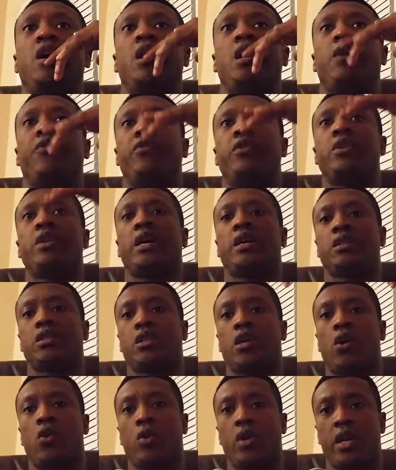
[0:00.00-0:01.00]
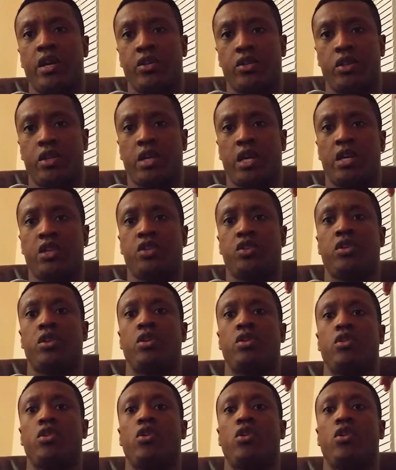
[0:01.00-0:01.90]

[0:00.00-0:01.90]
if you're not taught education and